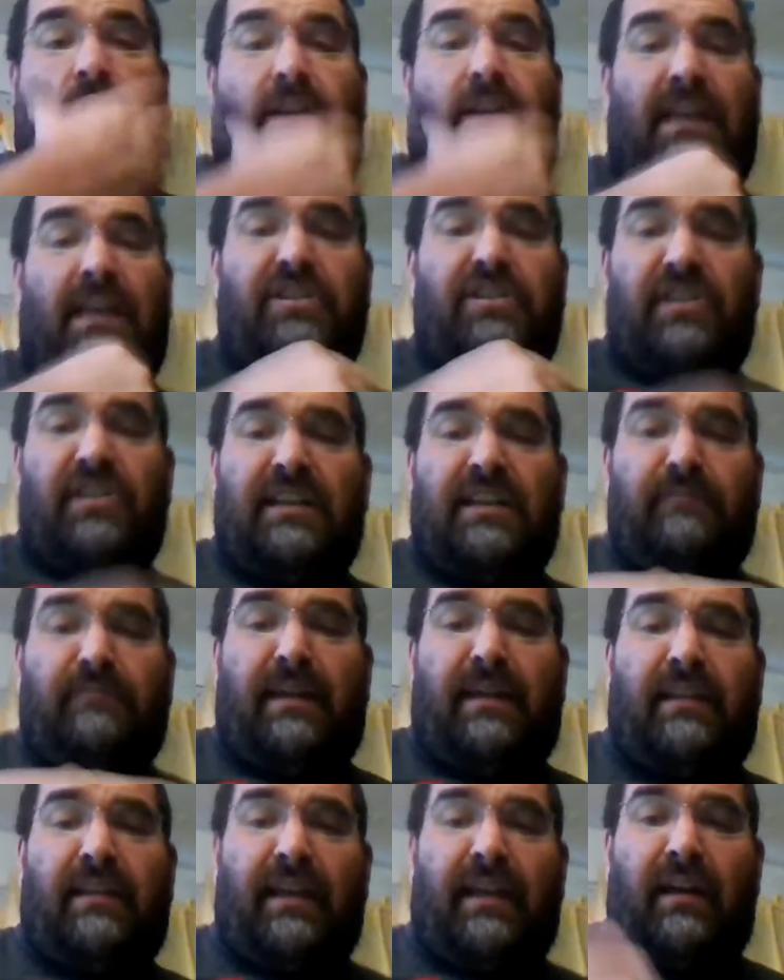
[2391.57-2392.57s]
teaching has
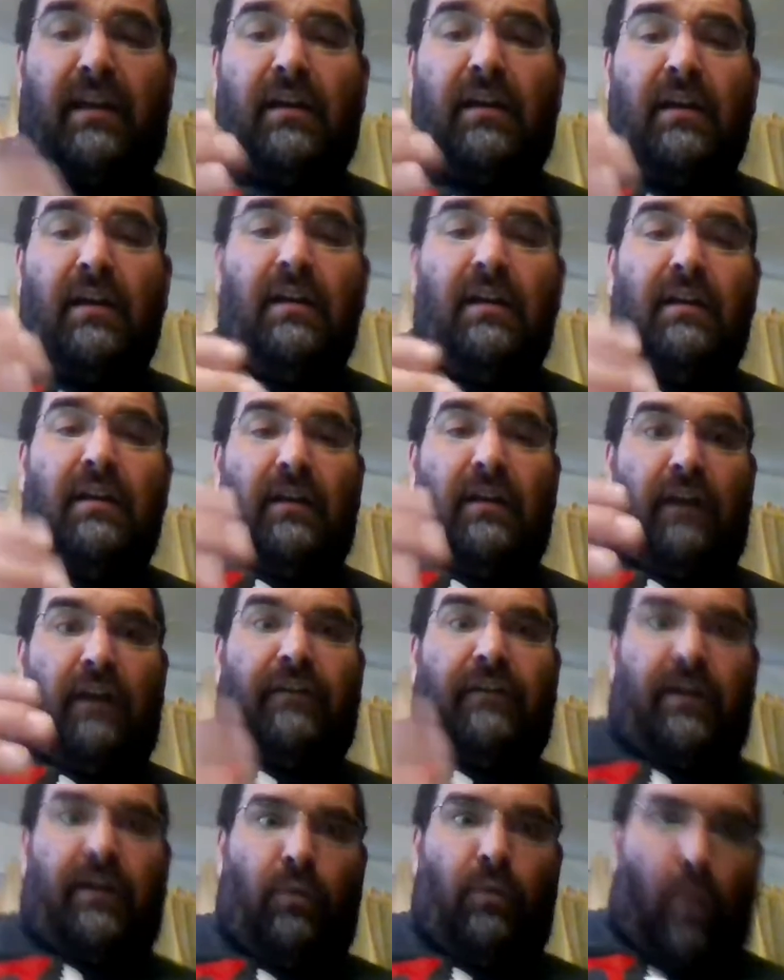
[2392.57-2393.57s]
been like a
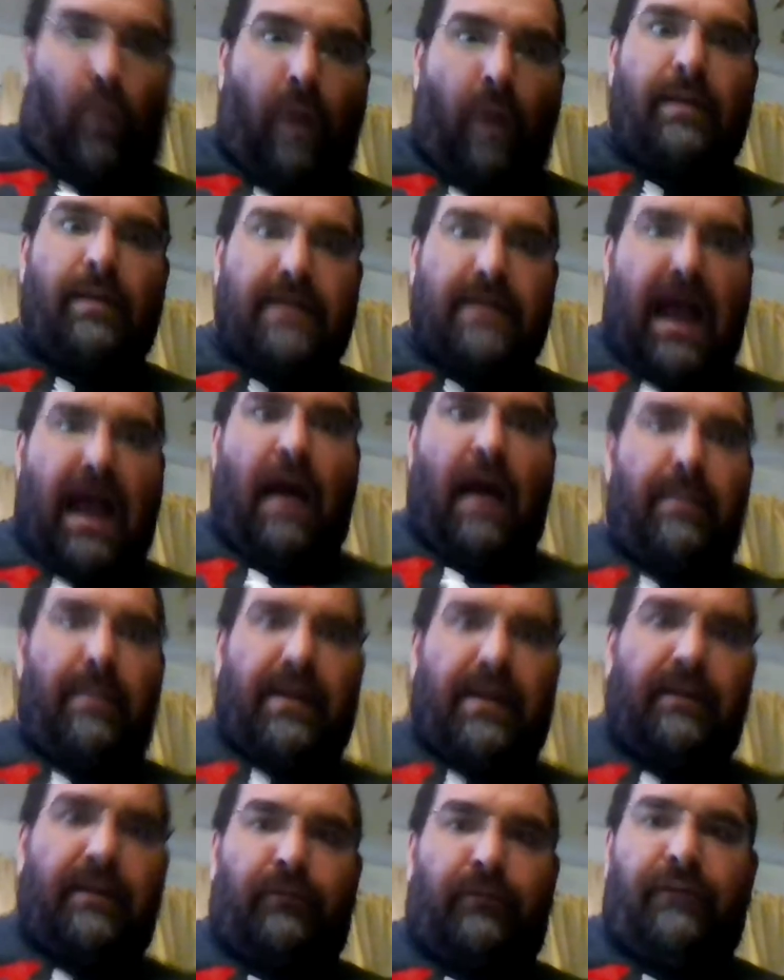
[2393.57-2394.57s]
a very
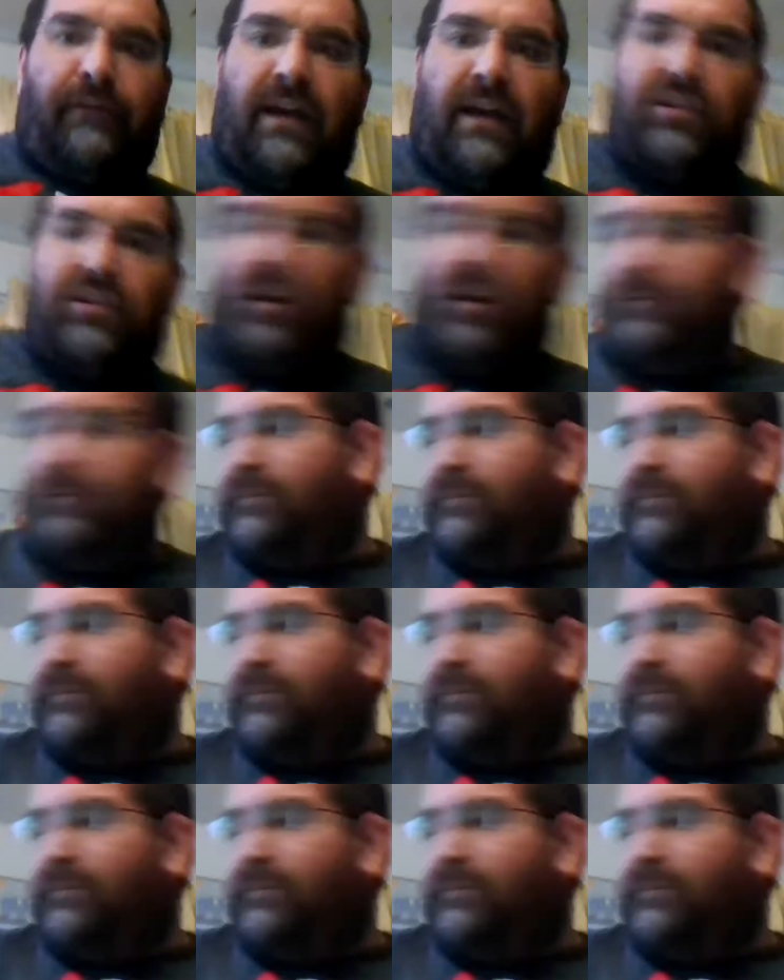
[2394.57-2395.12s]
woman-dominated profession.